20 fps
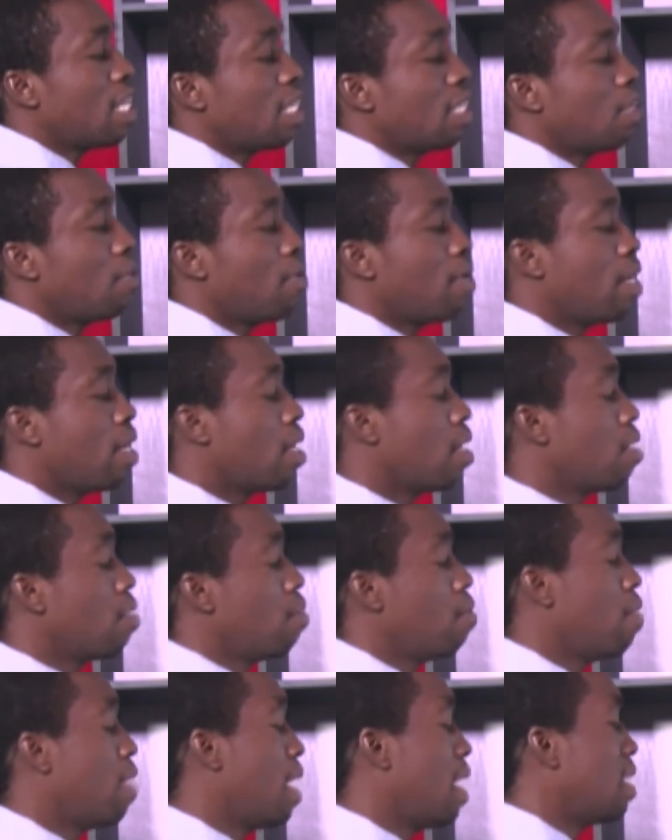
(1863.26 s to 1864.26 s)
3,
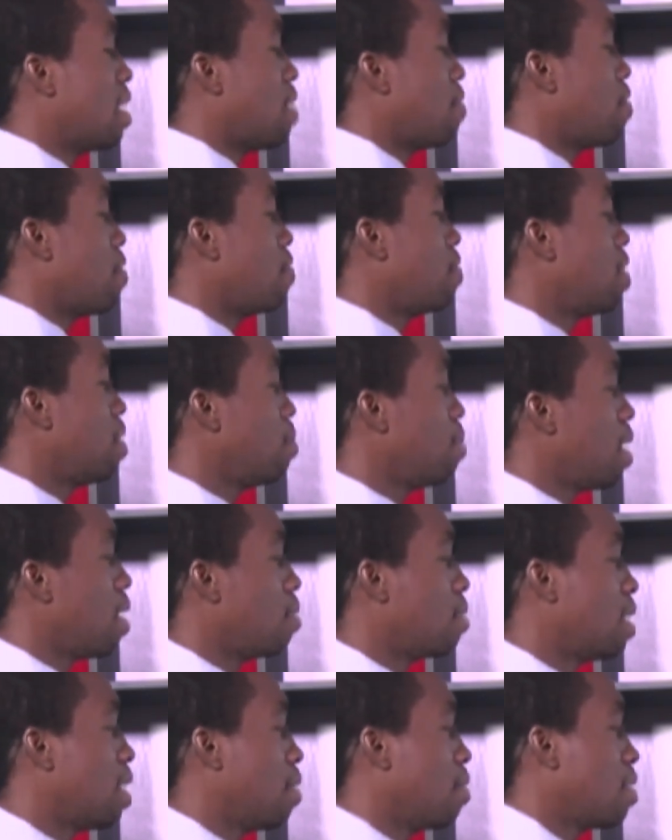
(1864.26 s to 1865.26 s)
realize that 15 becomes
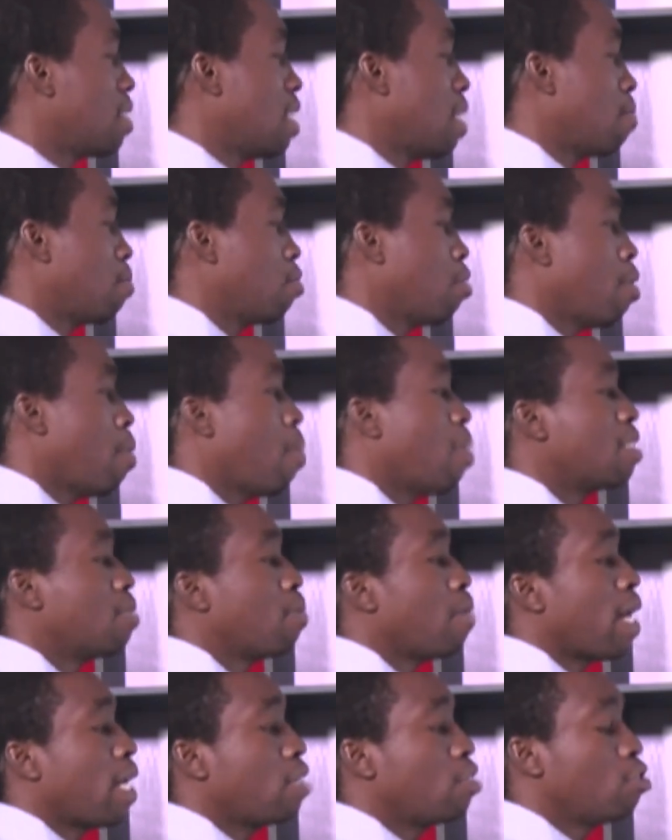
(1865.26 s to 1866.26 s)
the LCM. So you
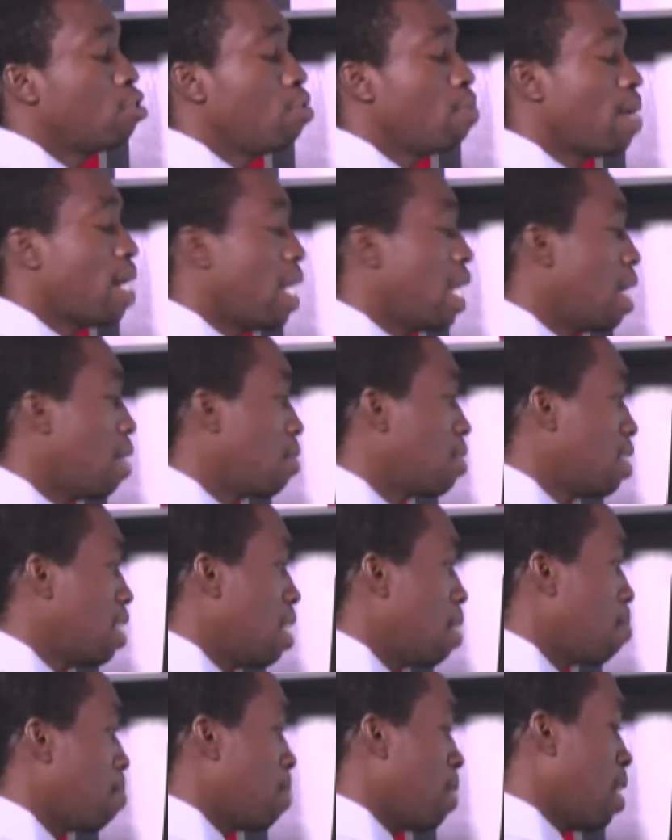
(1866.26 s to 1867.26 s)
multiply through by the
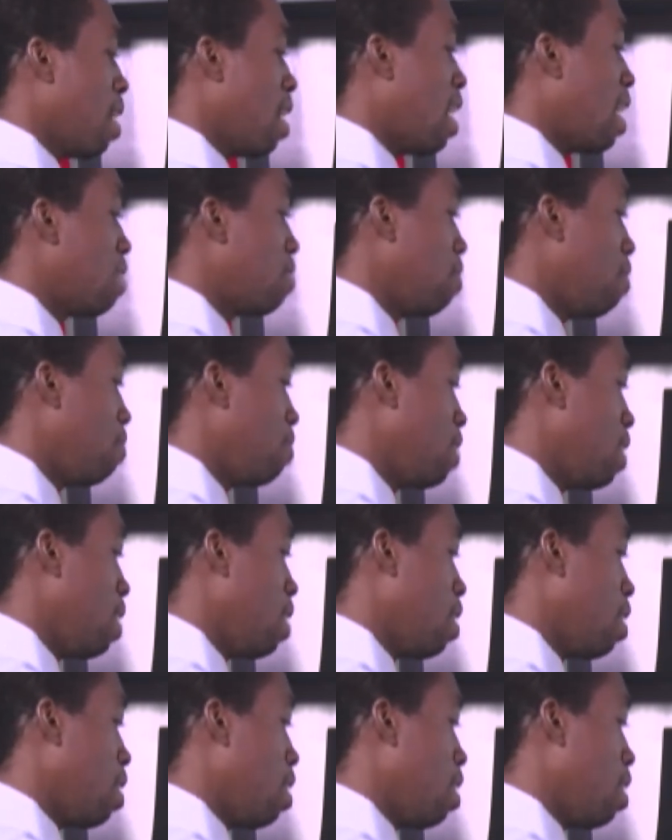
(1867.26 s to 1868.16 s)
LCM. That's 15.